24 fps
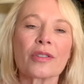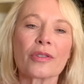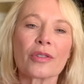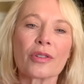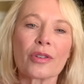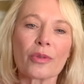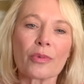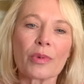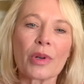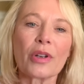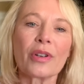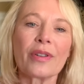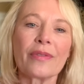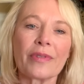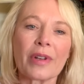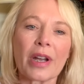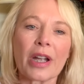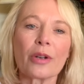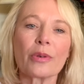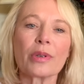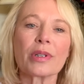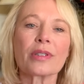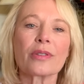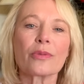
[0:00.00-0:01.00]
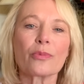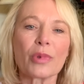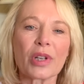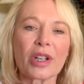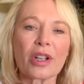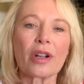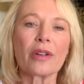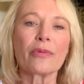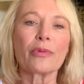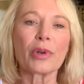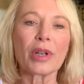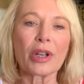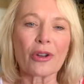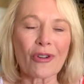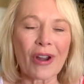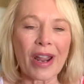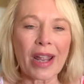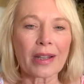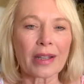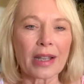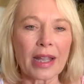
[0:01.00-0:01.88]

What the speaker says: Coronavirus Recovery Grant